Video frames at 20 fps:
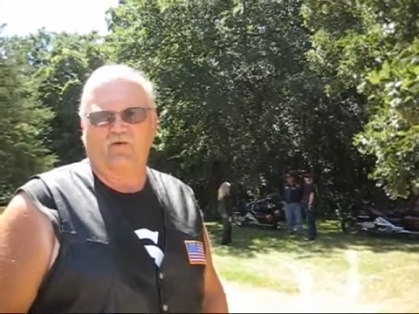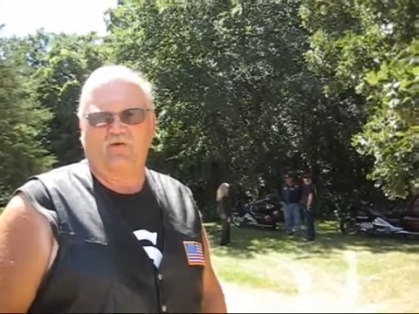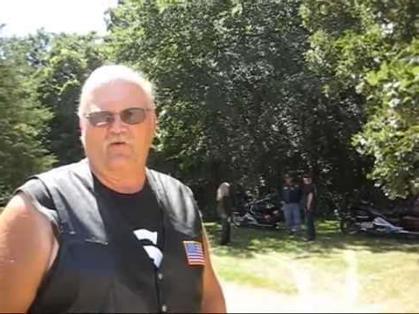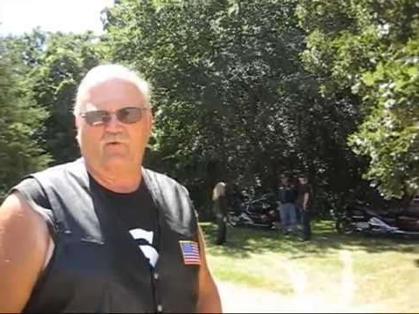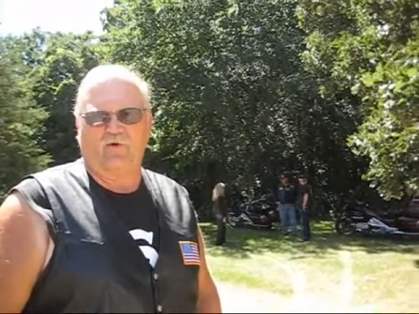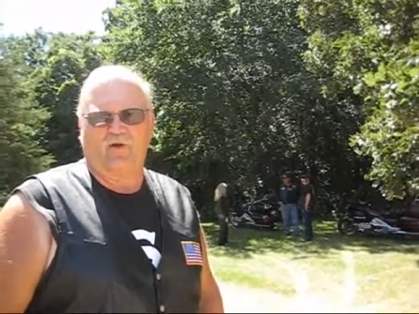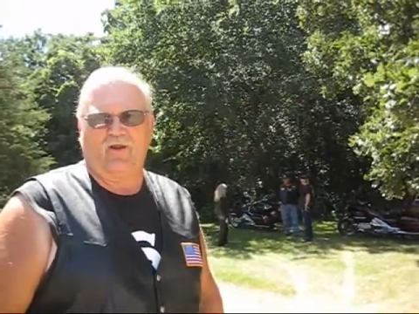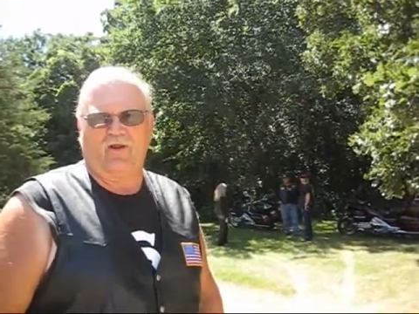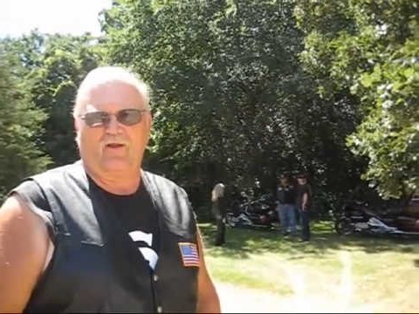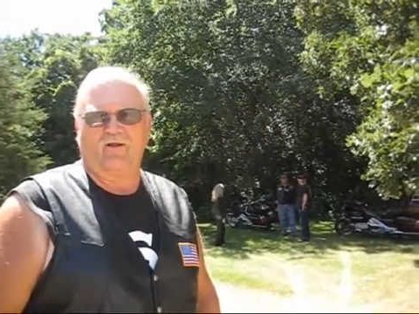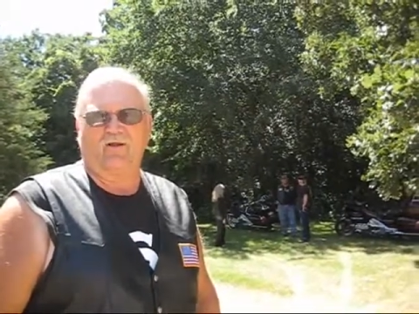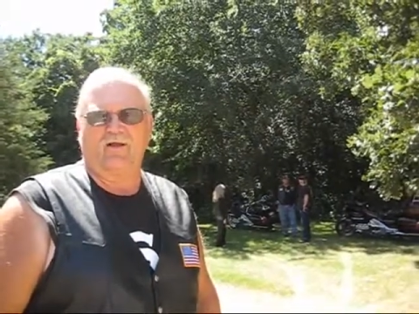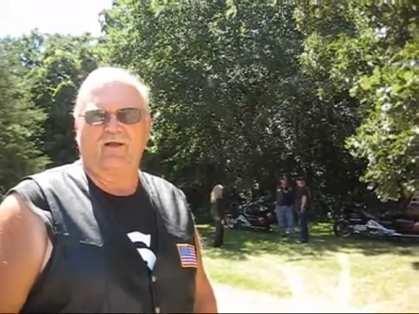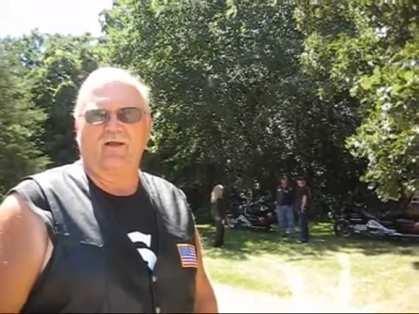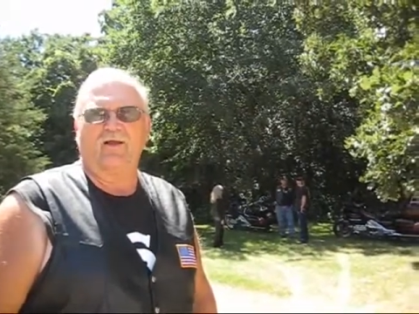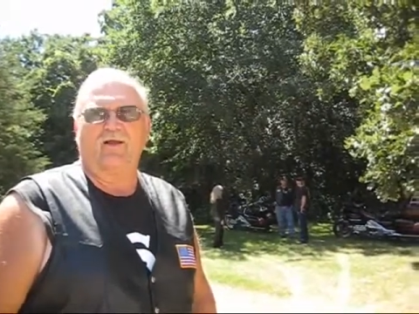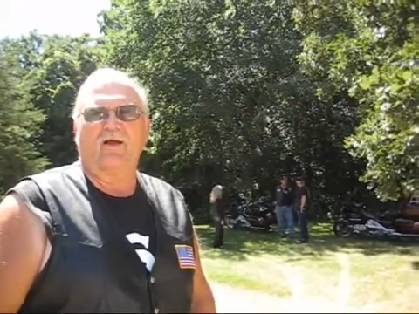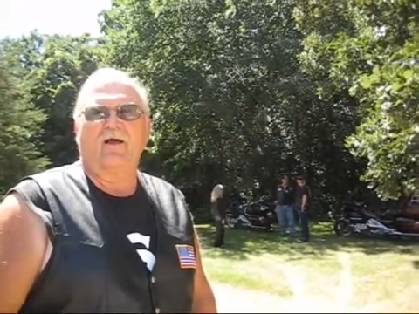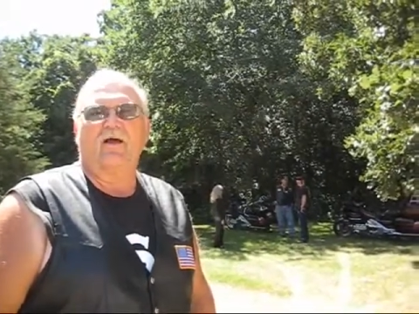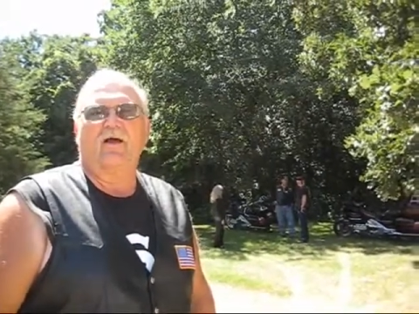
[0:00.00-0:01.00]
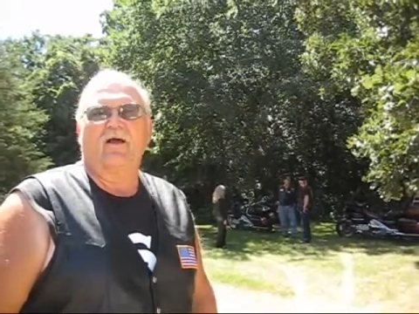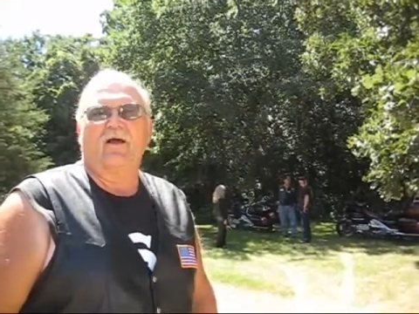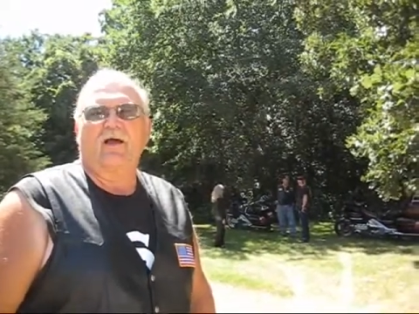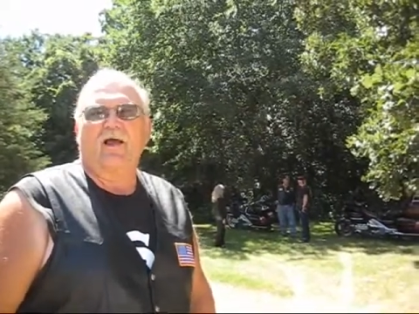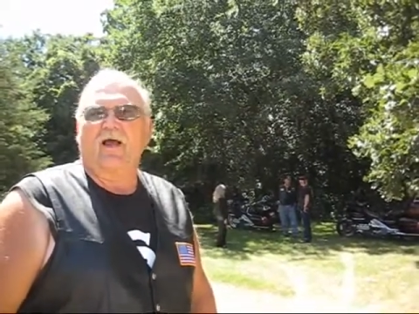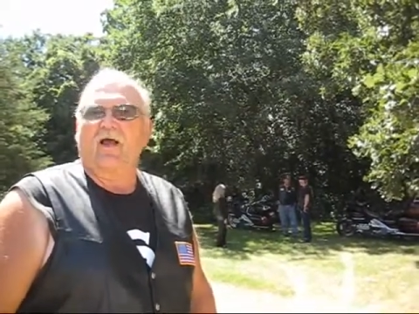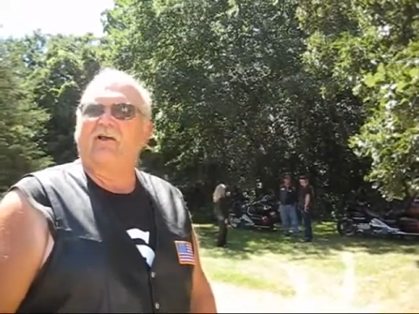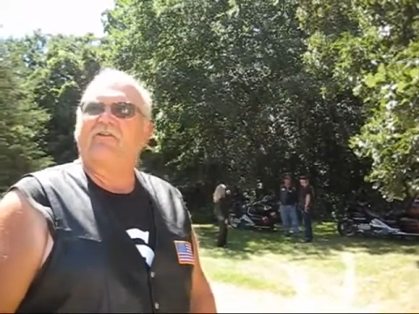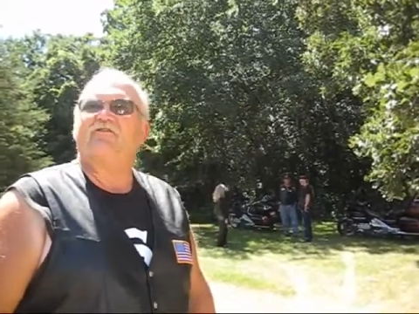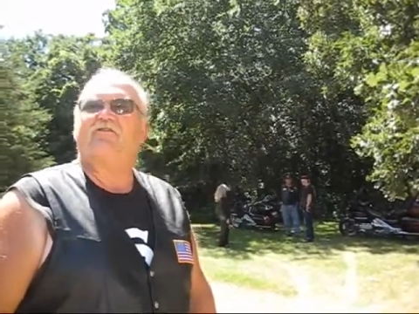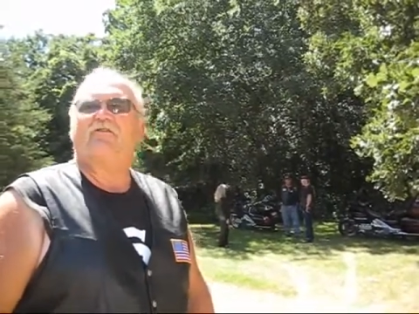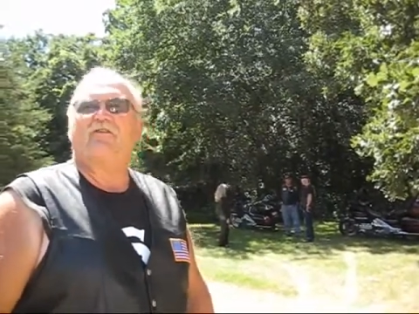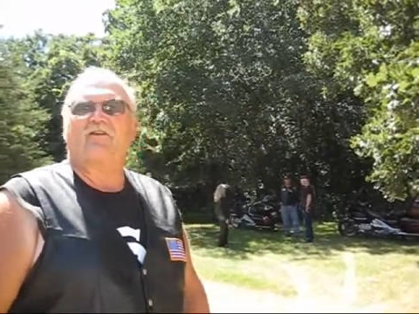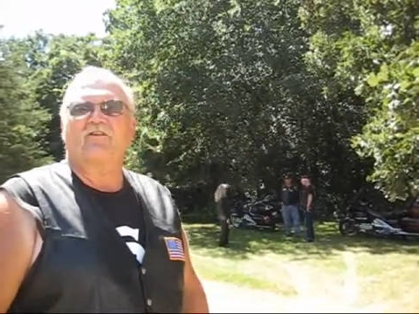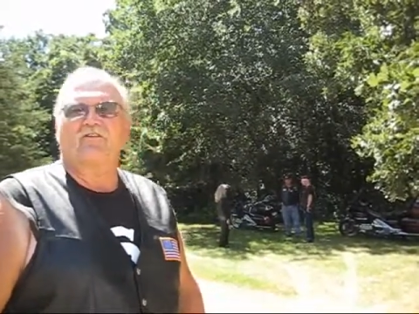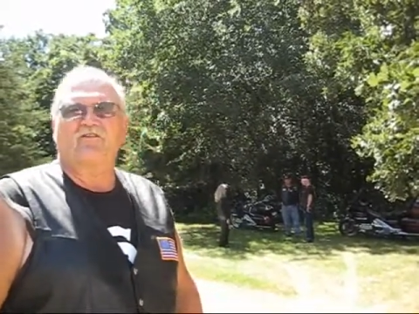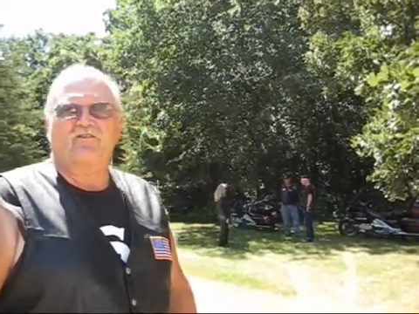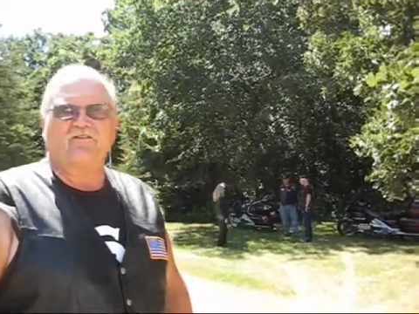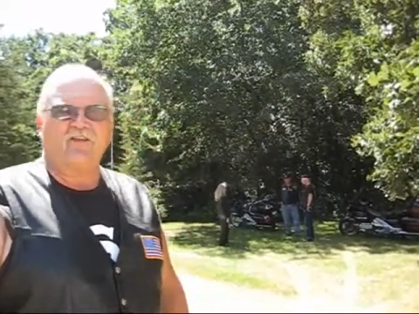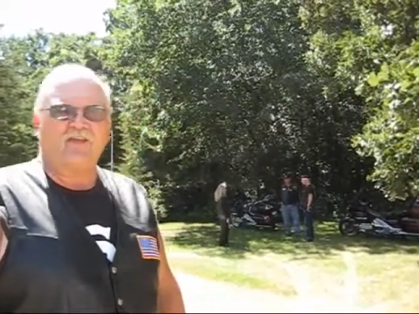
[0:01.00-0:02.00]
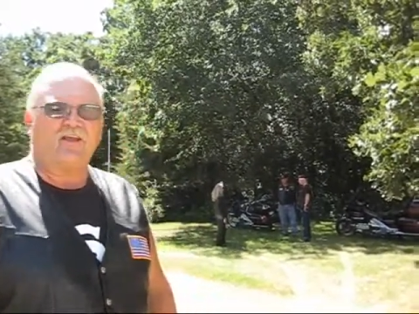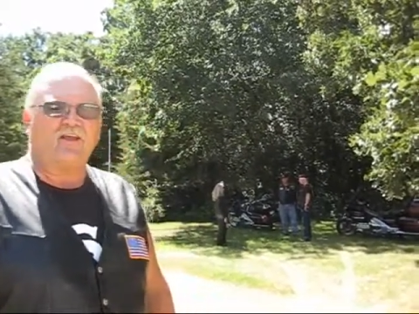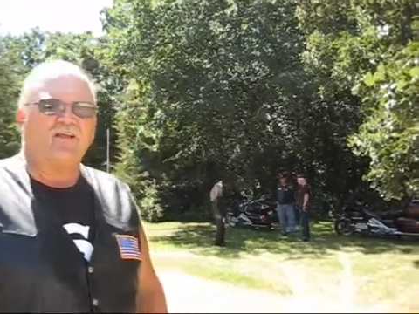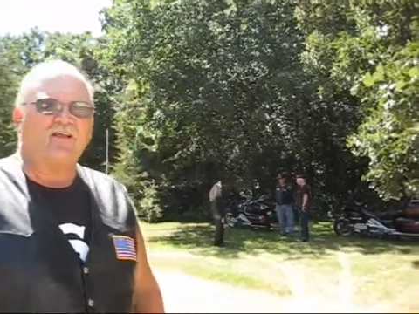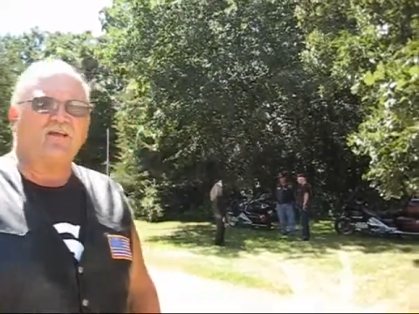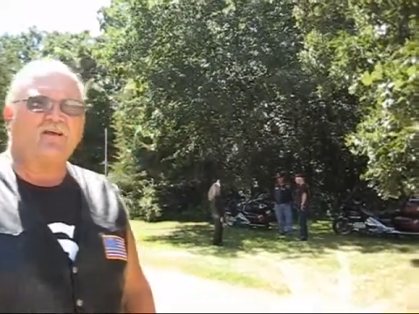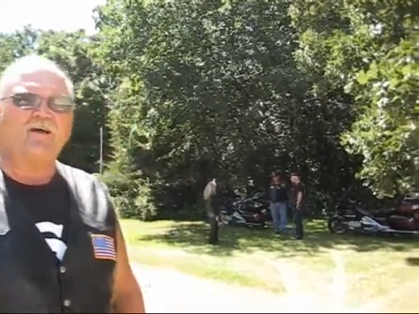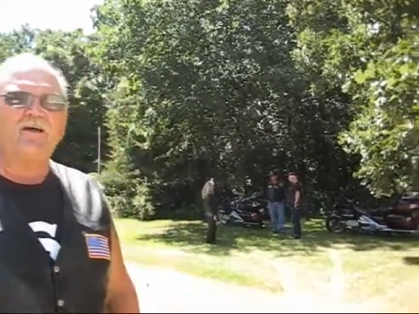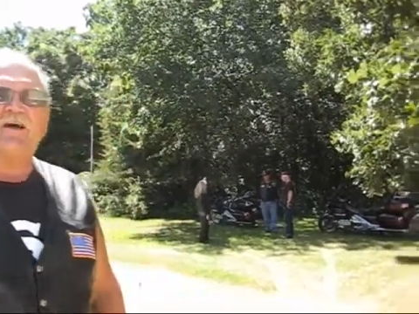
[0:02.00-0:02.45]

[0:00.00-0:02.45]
doing. As you can see,